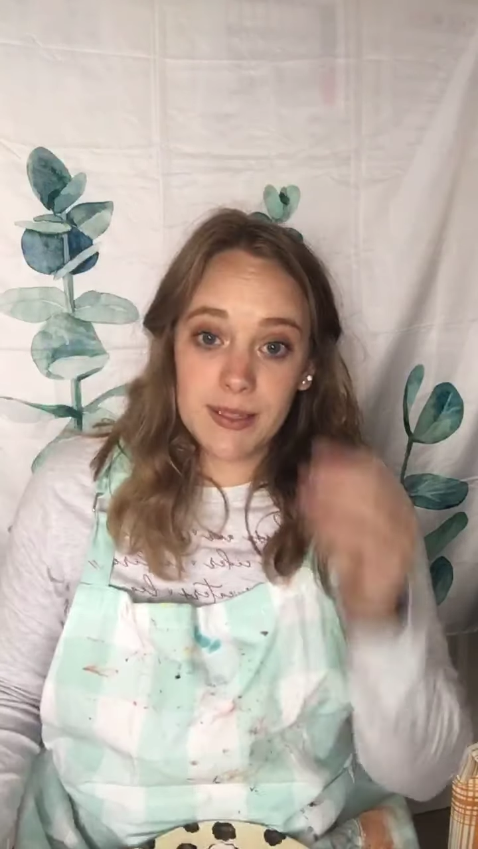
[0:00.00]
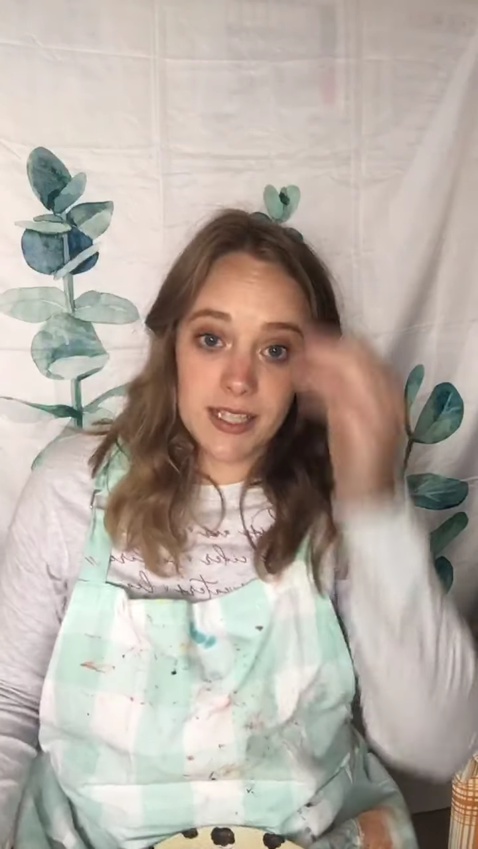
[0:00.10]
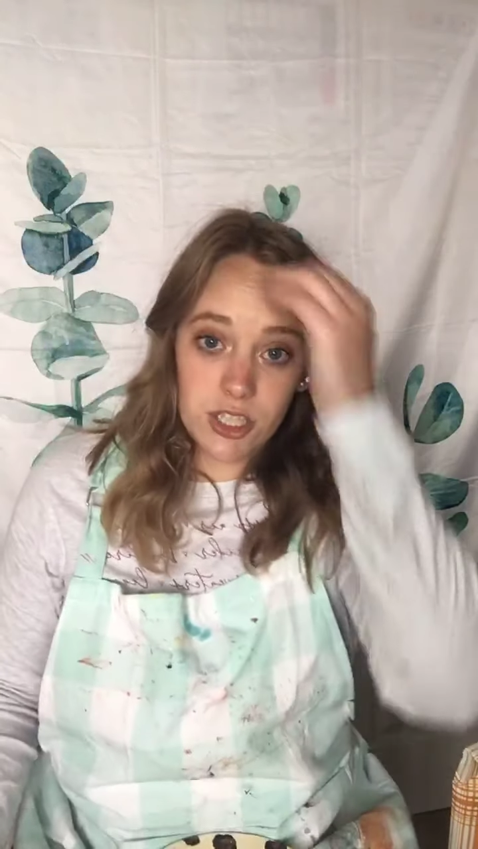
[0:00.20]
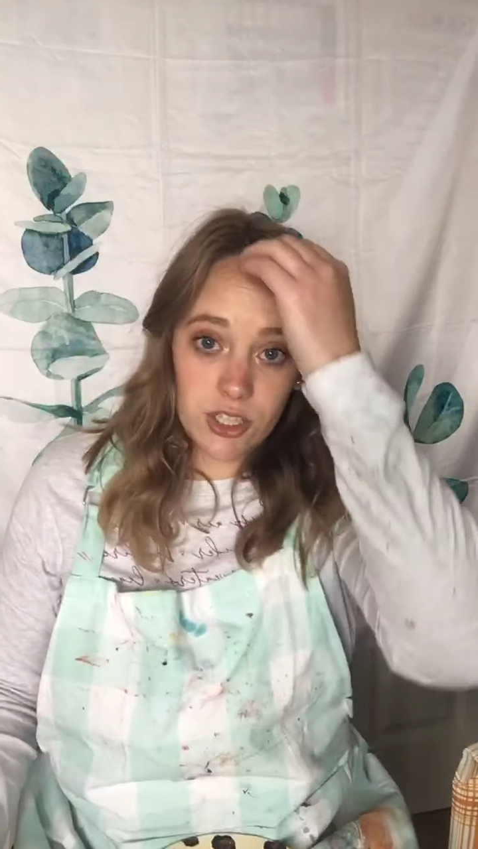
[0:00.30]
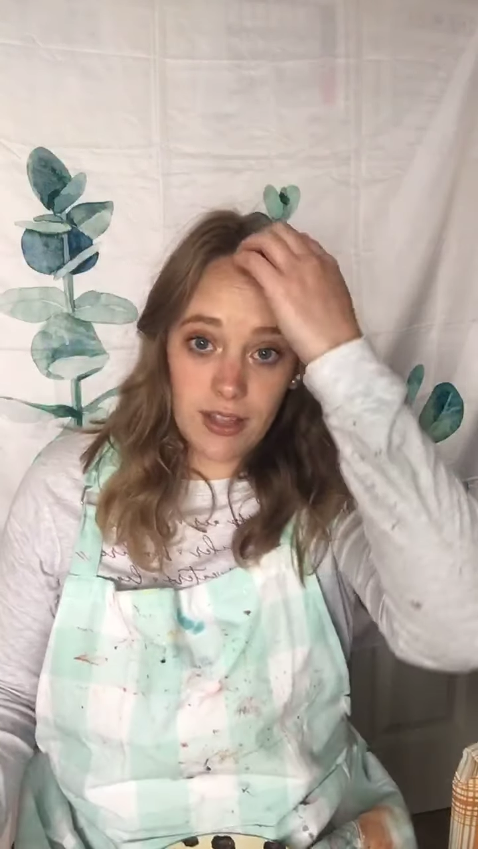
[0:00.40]

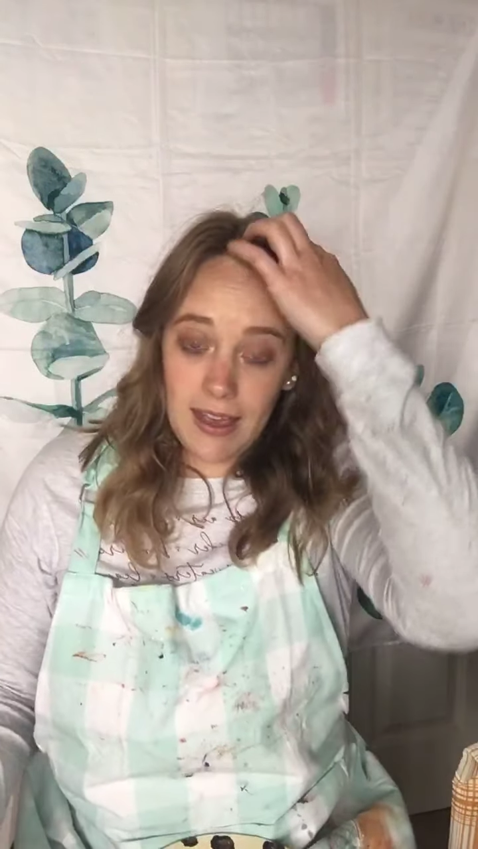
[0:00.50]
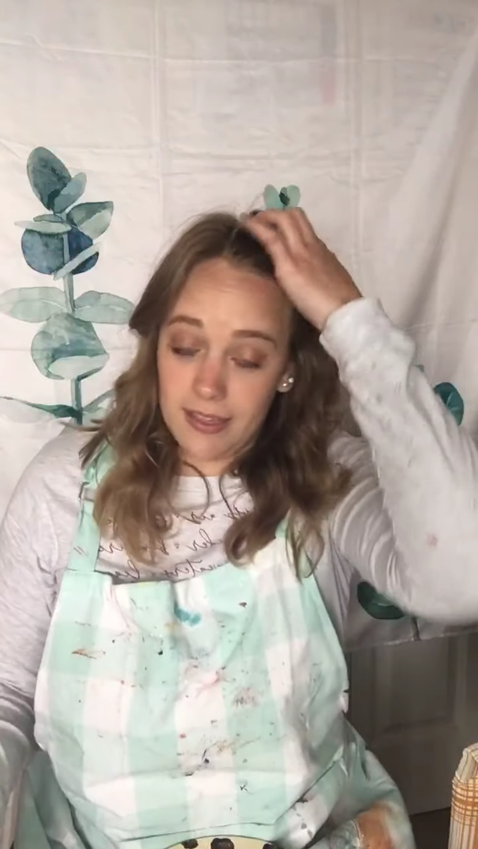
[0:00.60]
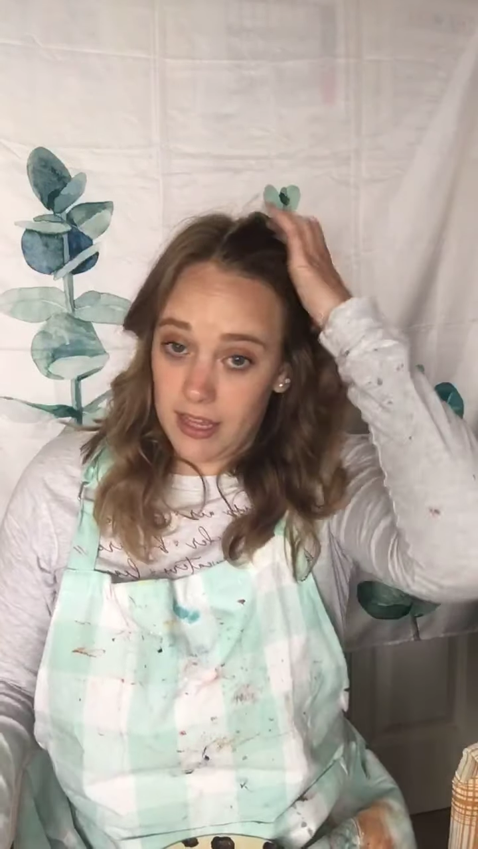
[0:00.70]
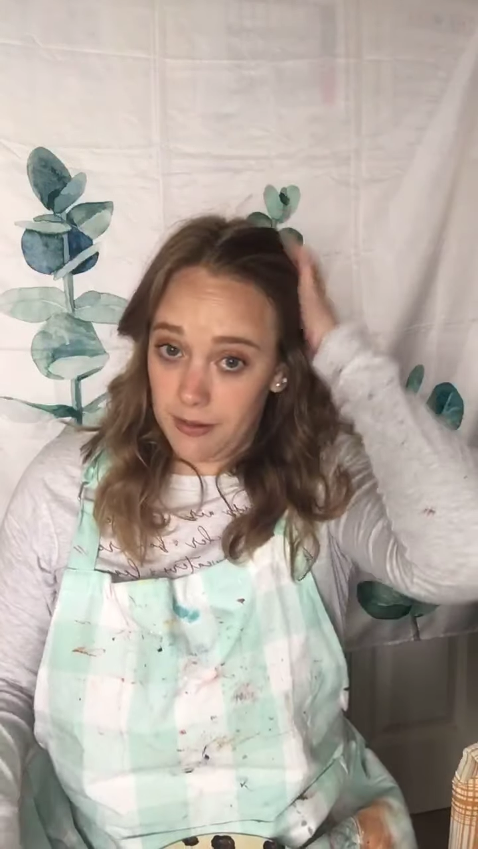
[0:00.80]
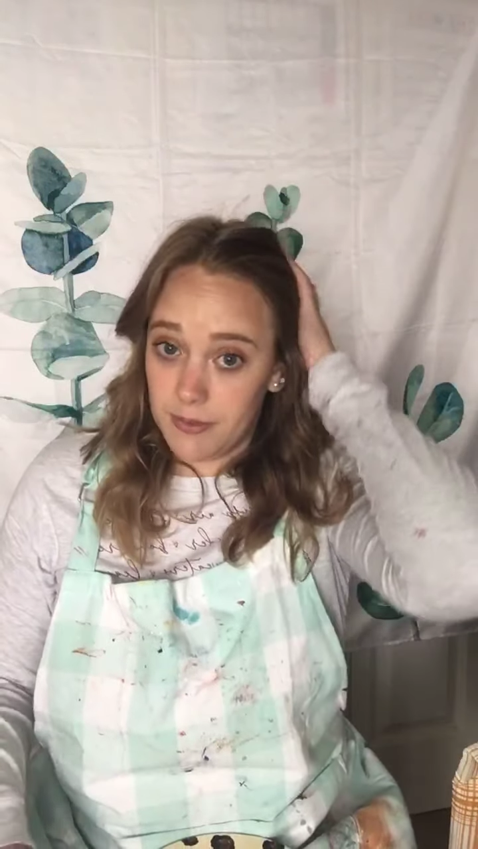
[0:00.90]
in July
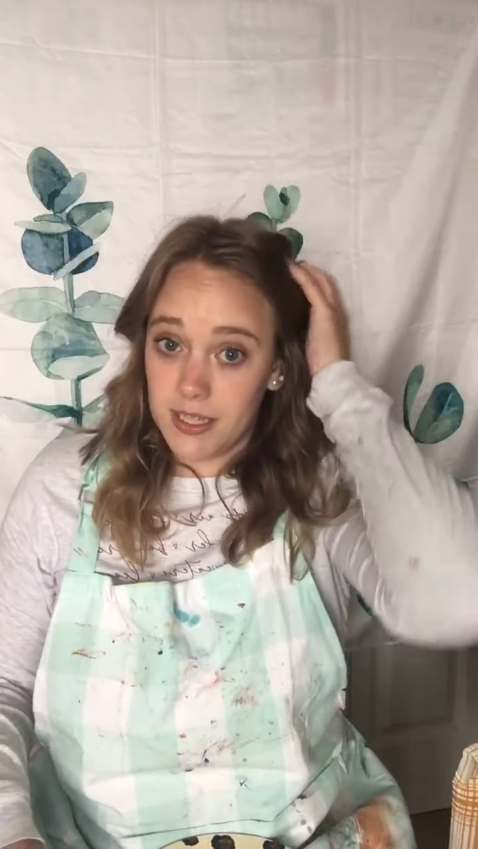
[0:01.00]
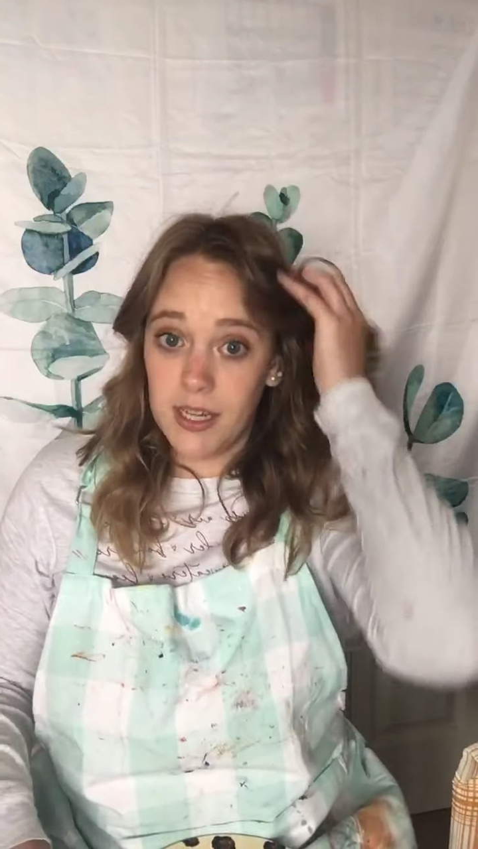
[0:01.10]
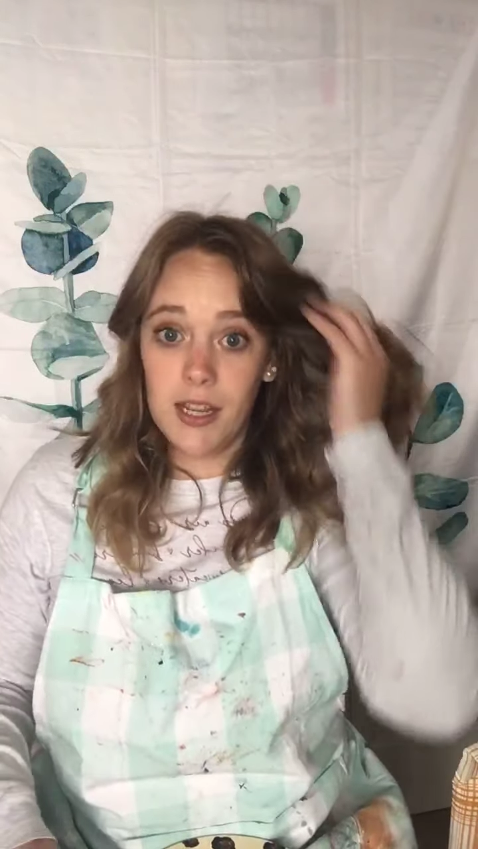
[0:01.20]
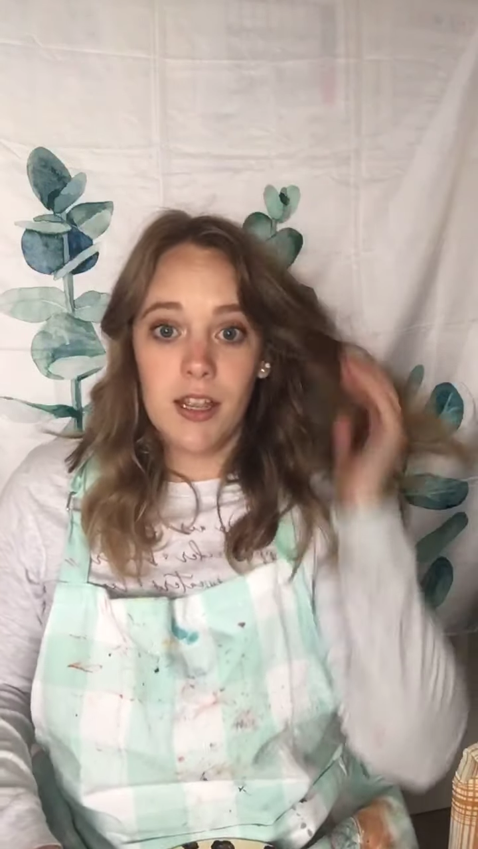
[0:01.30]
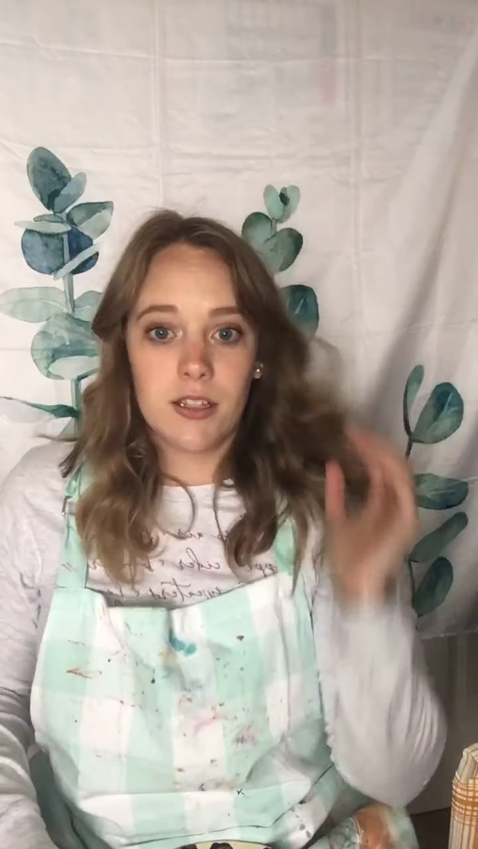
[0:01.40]
themed.
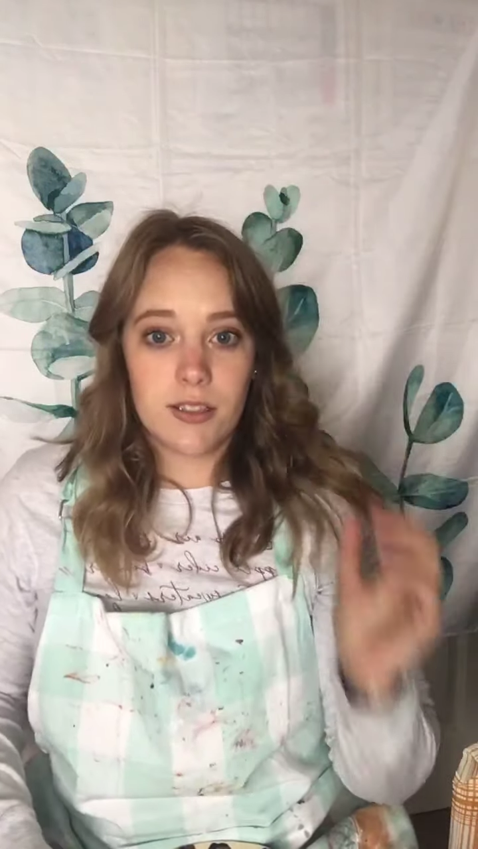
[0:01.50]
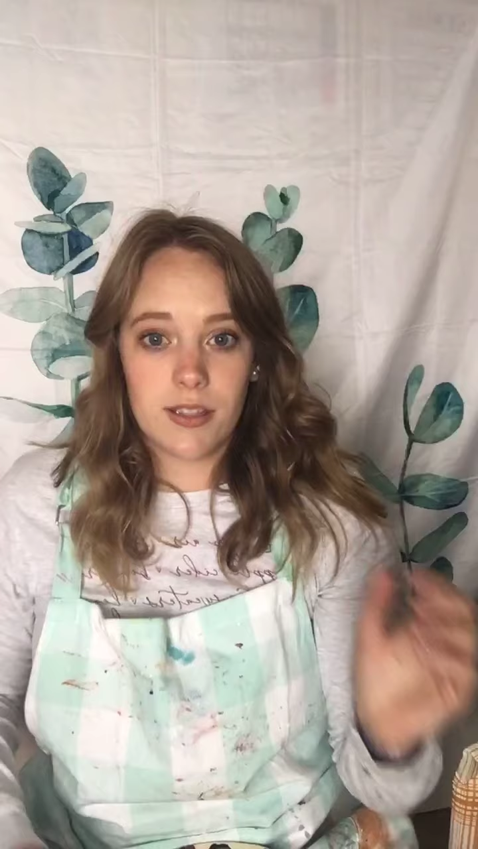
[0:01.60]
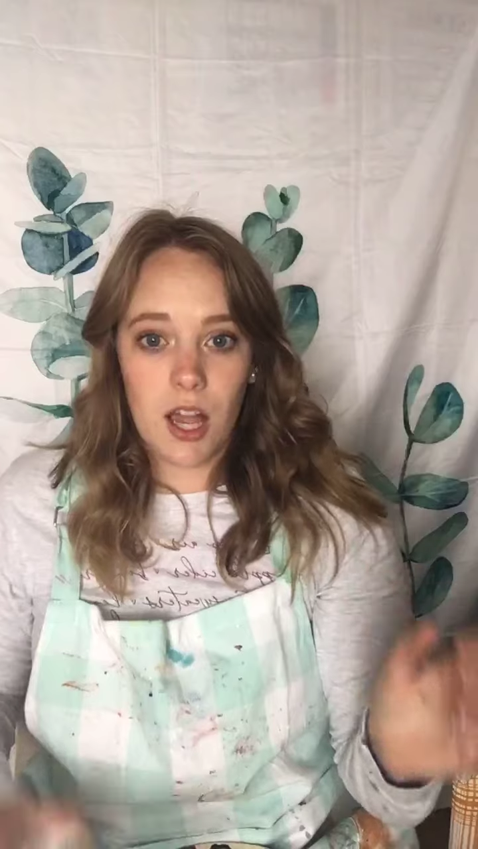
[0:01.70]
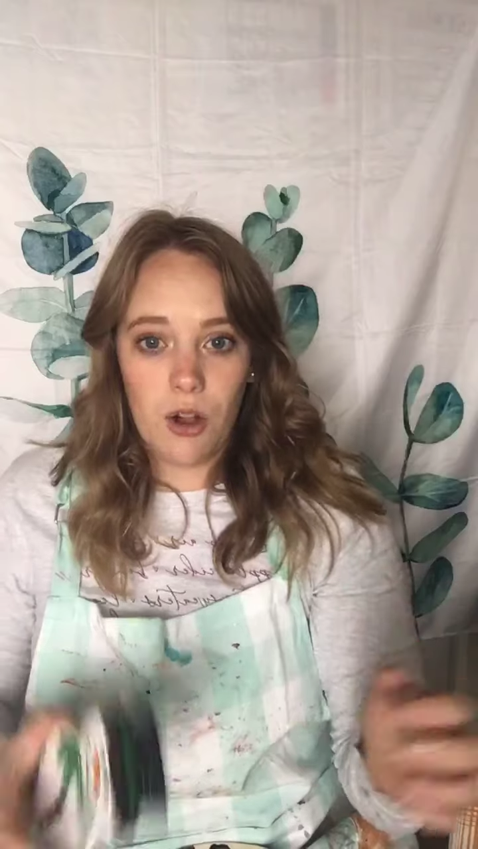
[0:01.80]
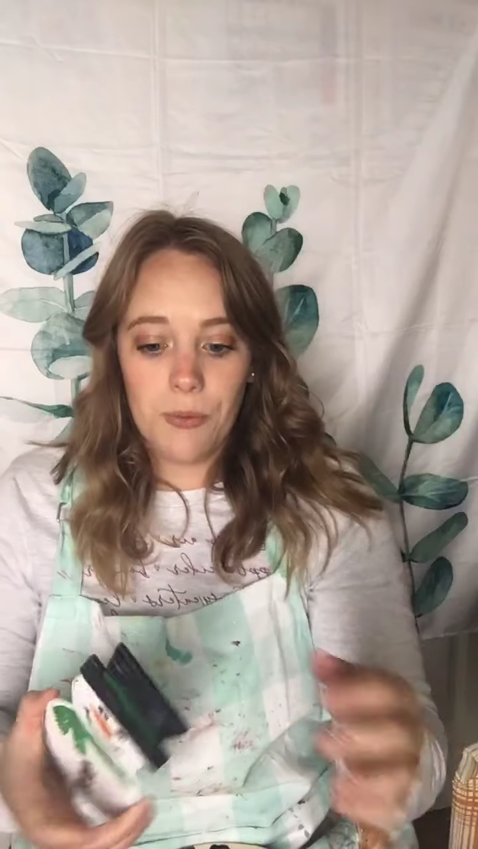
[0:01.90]

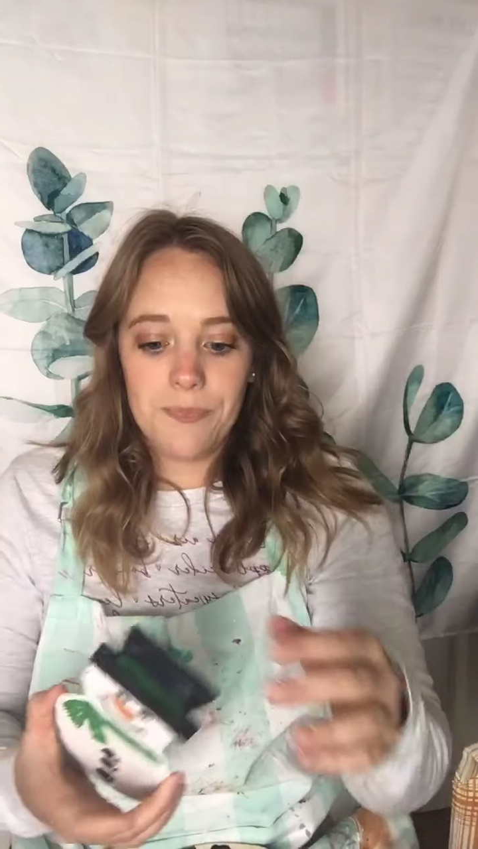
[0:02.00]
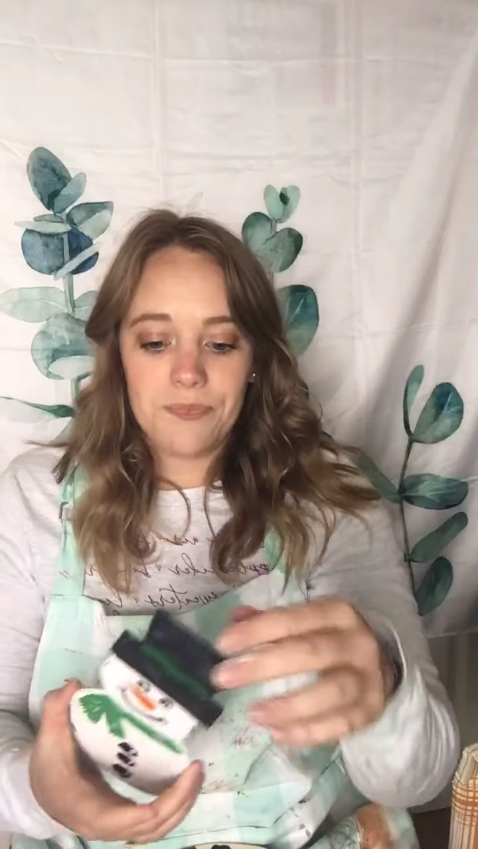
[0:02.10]
So